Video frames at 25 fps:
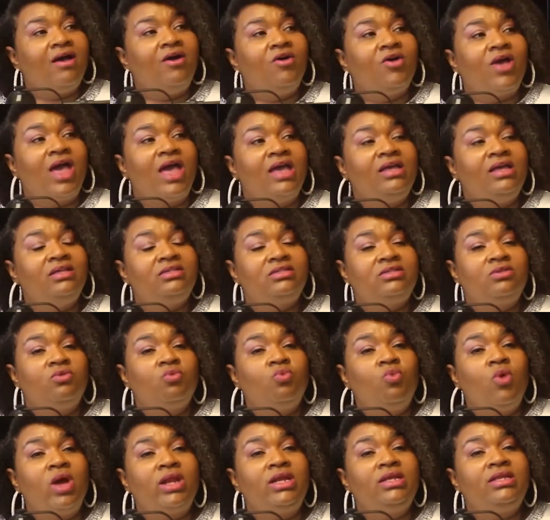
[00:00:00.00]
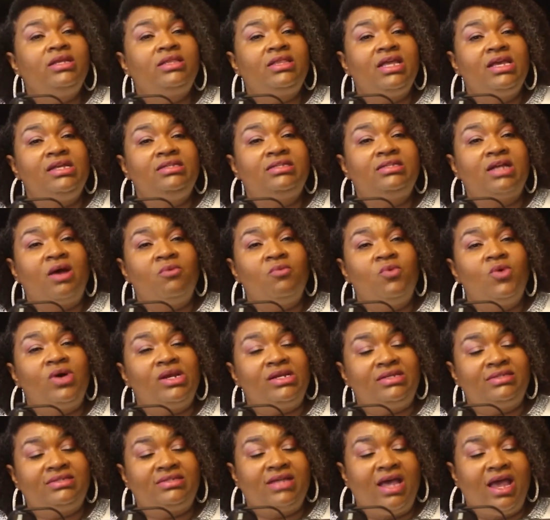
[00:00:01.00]
Okay. One of the things I
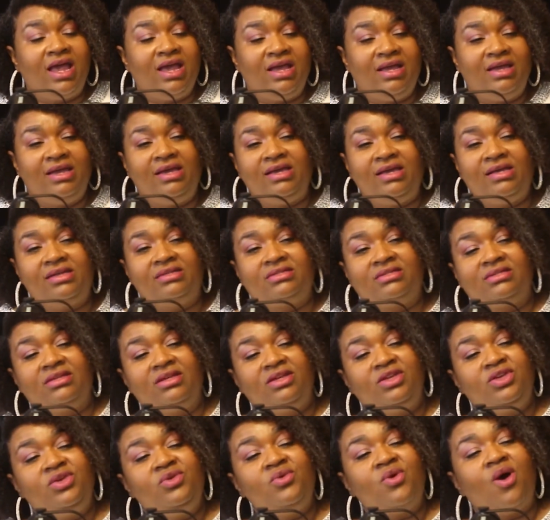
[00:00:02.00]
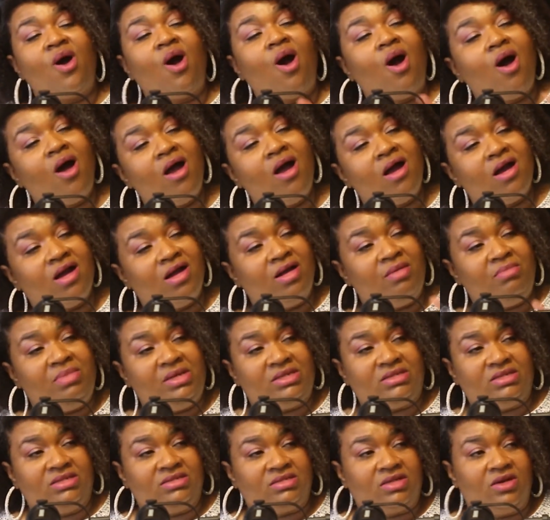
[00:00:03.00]
want to say is you are a
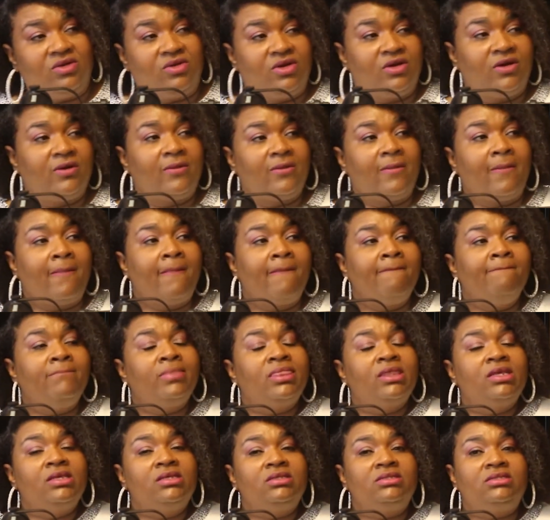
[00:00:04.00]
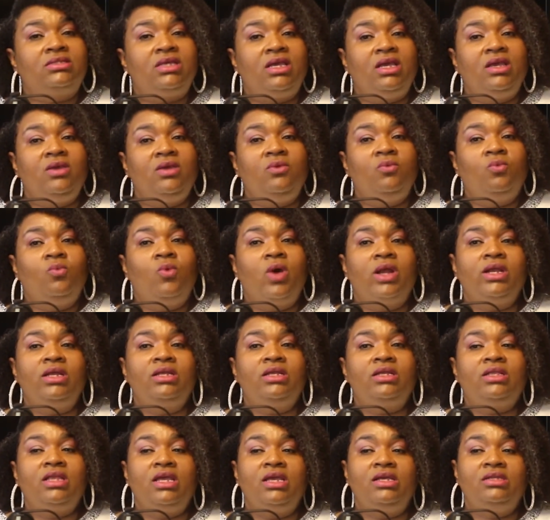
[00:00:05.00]
business owner. See, one of
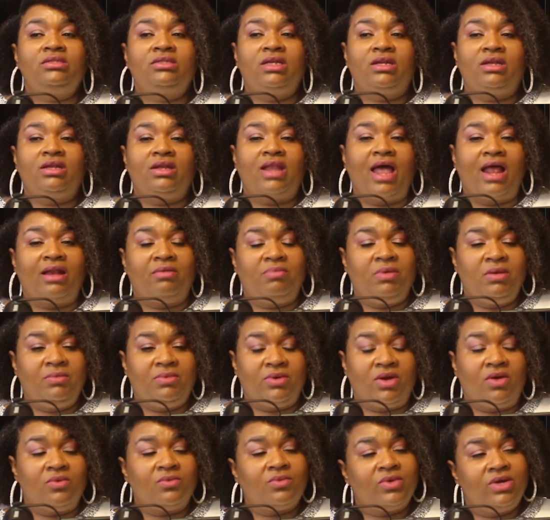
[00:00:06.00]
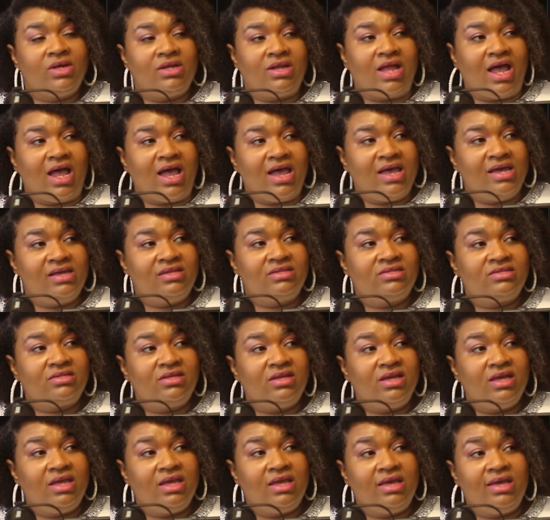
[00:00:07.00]
the things that a lot of people don't realize
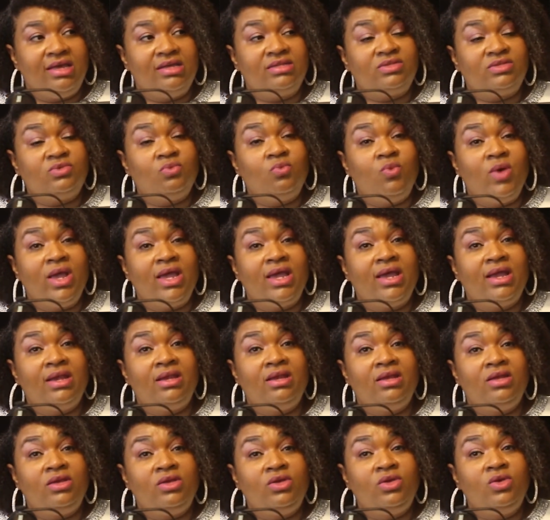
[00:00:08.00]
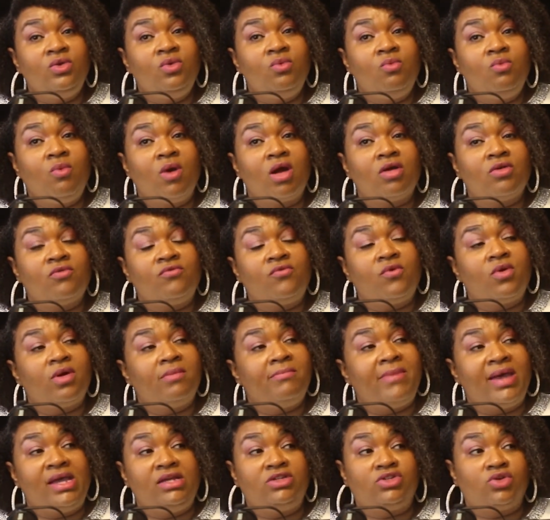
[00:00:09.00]
is when you work for a
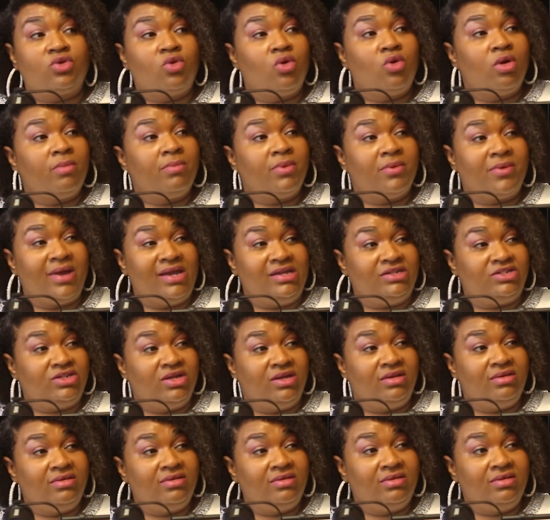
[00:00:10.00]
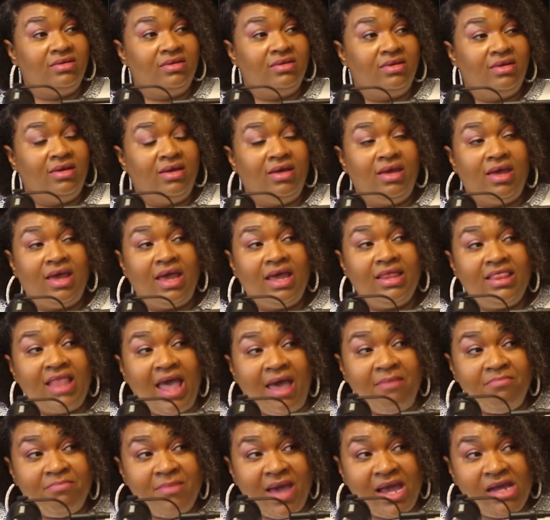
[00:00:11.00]
major corporation and
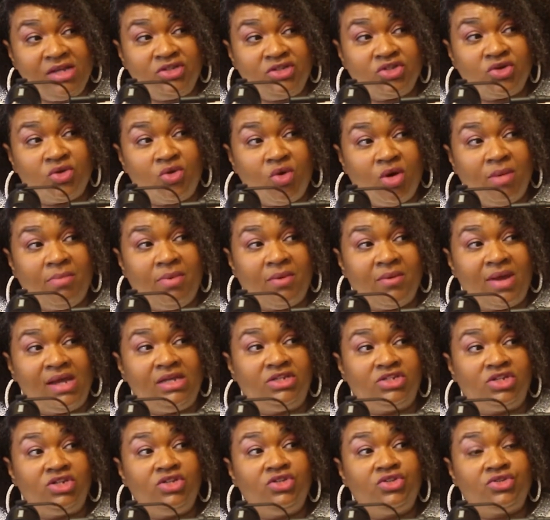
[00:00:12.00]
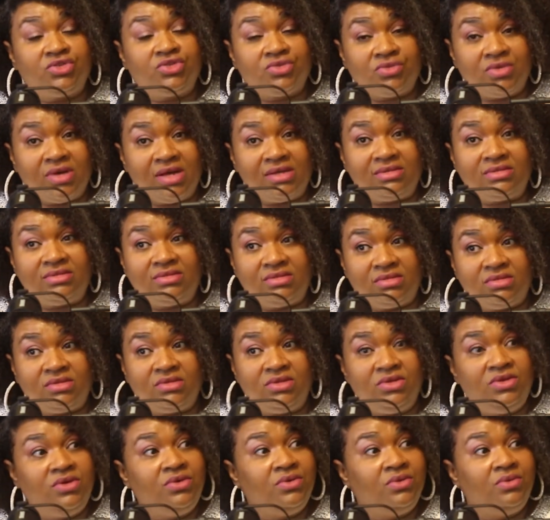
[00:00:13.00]
that major corporation trusts
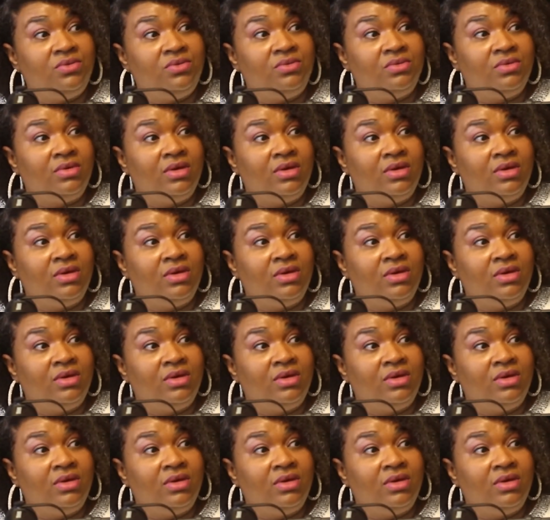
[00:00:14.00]
you